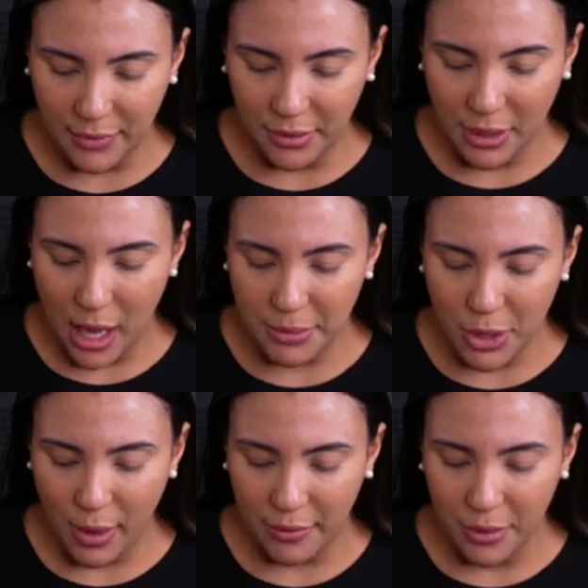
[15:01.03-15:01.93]
of
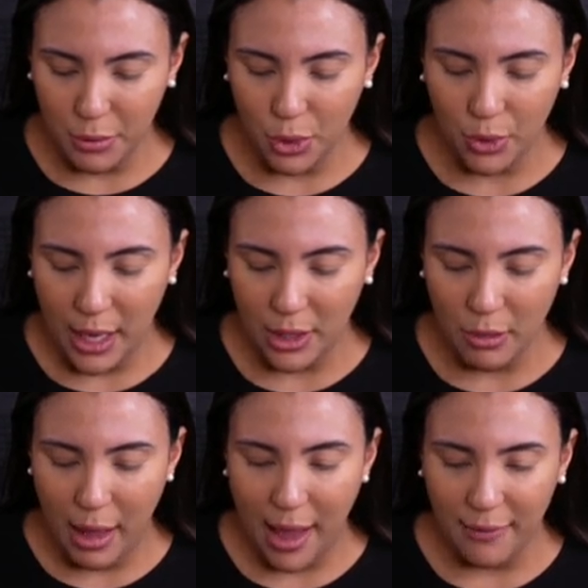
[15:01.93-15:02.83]
Cups. You have the Moon and
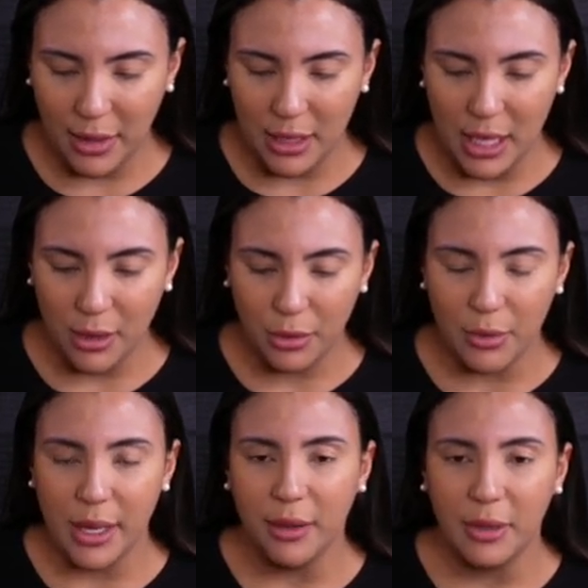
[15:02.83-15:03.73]
you have the
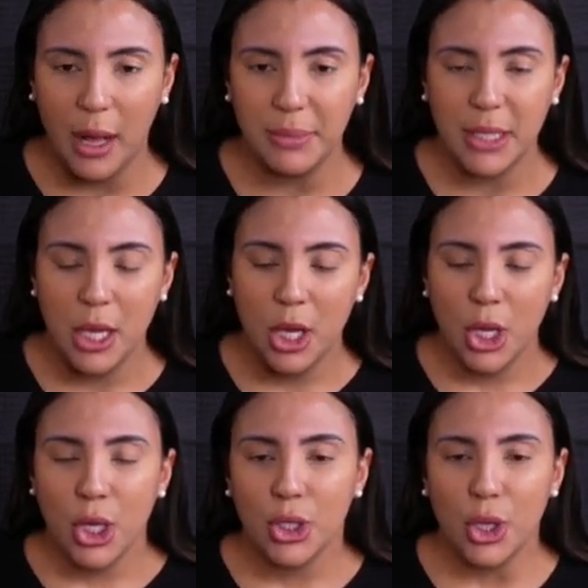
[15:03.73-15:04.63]
Three of Cups.
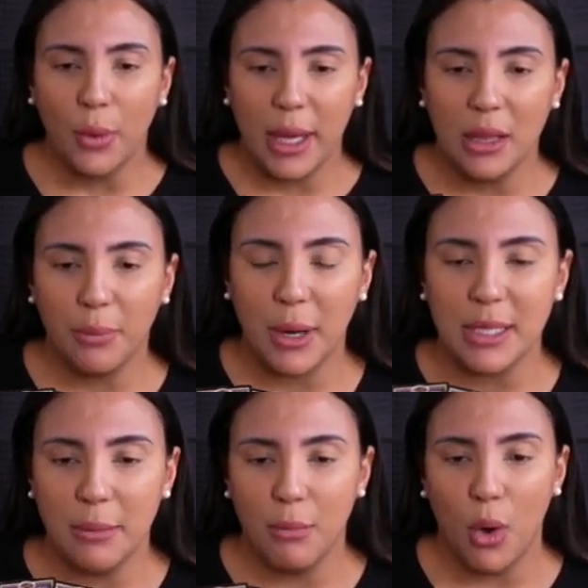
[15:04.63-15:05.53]
So in the
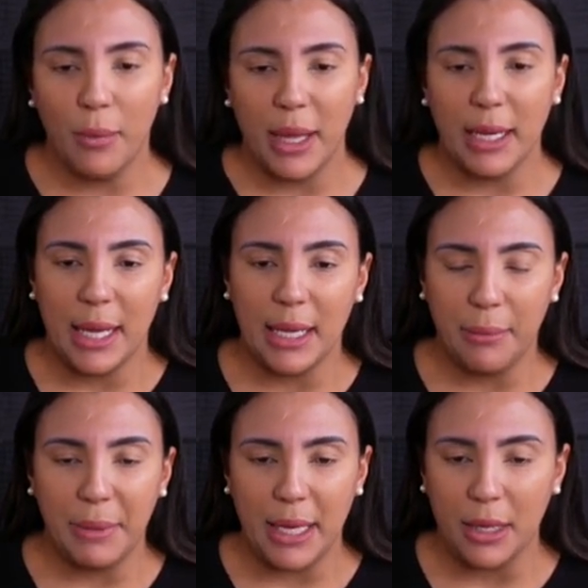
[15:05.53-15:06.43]
present moment, it
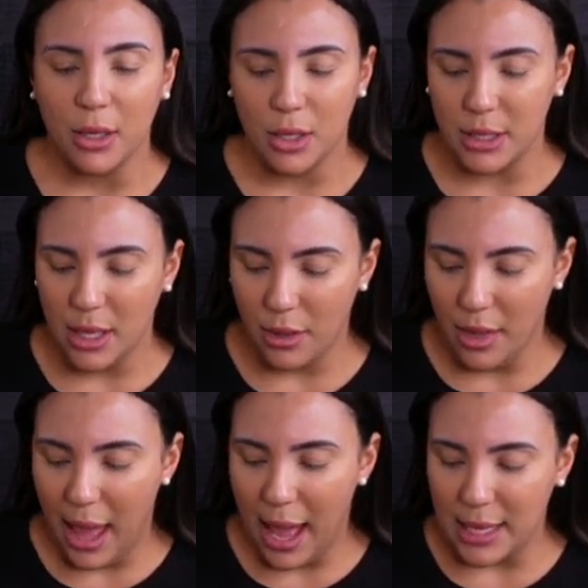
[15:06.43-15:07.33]
appears
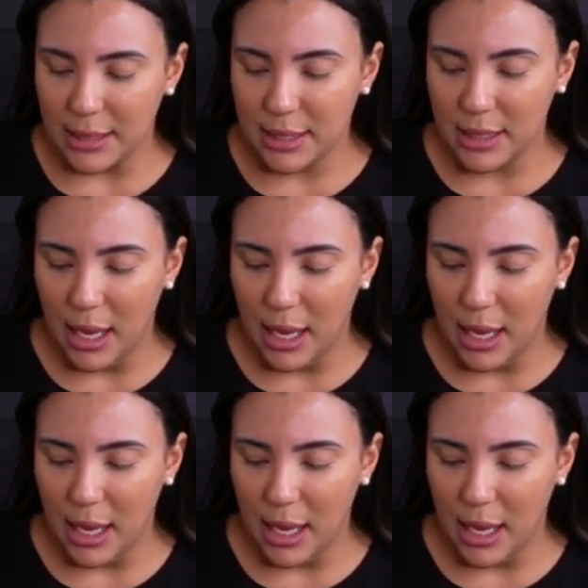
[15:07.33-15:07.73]
that